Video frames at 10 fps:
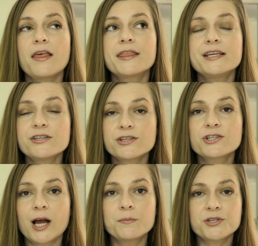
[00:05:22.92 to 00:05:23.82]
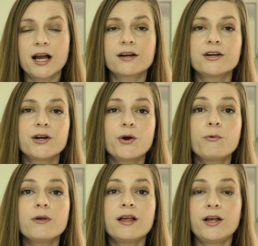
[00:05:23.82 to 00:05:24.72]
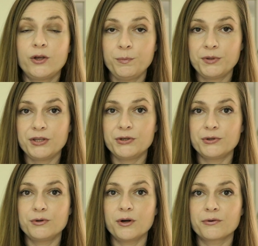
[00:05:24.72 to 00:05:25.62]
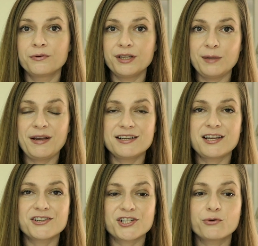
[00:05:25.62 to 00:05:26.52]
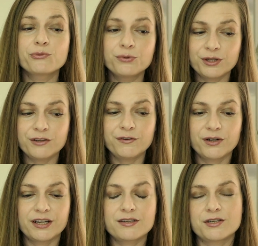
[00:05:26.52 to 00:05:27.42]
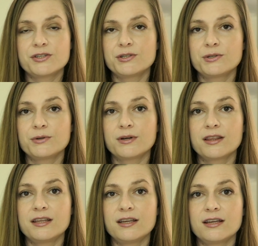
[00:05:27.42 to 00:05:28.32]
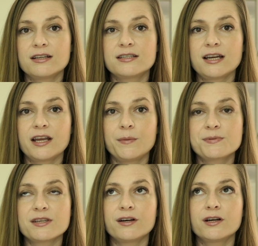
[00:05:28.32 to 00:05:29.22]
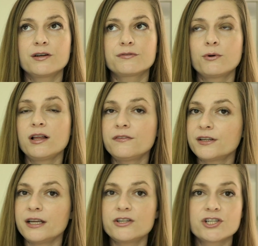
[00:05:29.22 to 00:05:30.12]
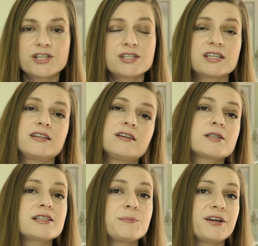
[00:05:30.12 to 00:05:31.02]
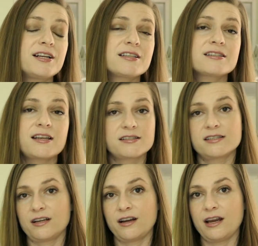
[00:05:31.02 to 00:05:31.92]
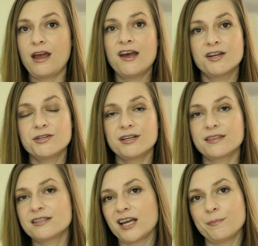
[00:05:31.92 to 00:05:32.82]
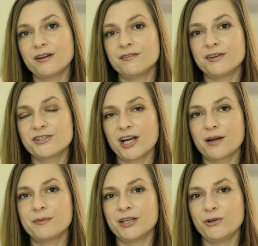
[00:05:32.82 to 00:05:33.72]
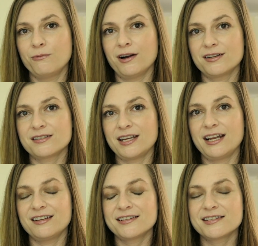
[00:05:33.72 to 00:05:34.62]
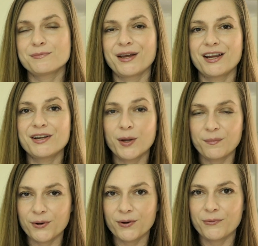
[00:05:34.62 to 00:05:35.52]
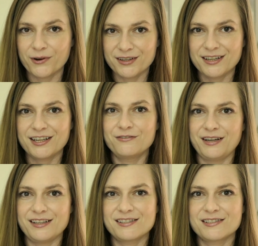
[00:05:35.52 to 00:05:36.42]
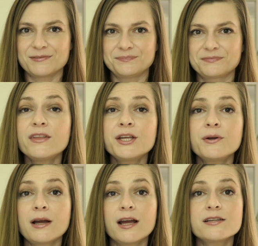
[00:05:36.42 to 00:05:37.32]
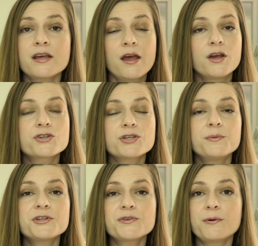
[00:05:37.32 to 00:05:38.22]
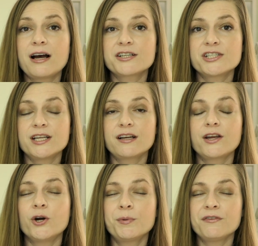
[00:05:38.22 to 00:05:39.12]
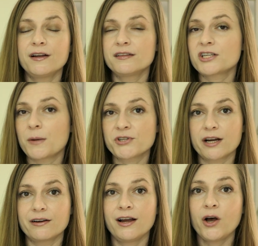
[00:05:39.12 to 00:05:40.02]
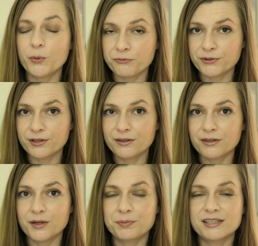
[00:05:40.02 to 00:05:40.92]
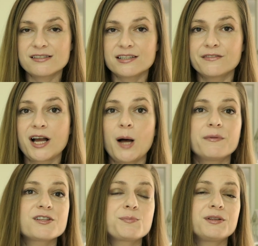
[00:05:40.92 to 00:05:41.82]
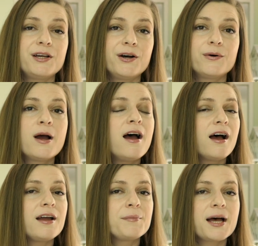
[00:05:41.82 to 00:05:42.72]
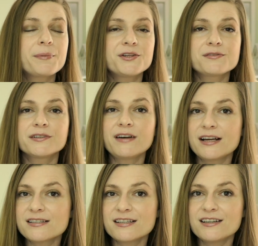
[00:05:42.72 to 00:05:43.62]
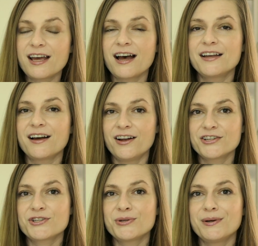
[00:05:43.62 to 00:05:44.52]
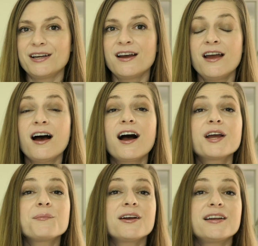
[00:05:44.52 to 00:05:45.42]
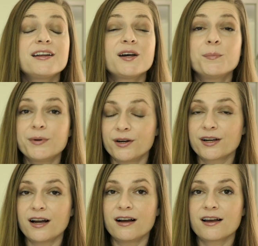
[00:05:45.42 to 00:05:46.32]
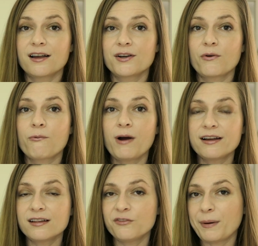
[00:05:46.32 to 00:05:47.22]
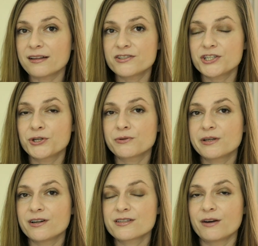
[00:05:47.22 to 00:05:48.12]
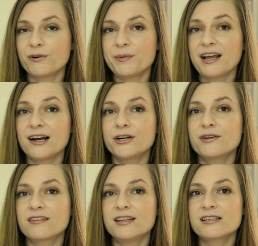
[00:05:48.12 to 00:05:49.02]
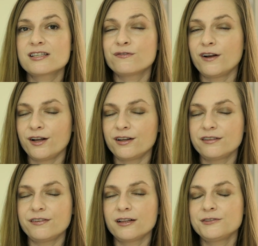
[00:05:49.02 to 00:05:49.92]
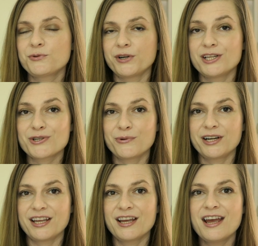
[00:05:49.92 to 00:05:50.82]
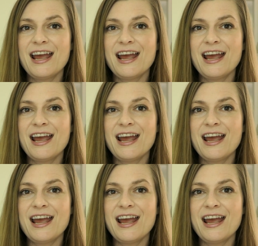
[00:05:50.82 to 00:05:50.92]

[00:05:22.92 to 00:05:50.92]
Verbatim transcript: This job tracker will help you really pay attention, really focus to the types of qualifications, skills, experiences necessary to get the type of job that you want. And this is my number one advice. Thank you guys so much for watching. I hope you find the job tracker helpful. Please leave comments below. I am happy to revise it, add onto it. I am writing a book on wildlife biology careers that will be out this fall, fall of 2020,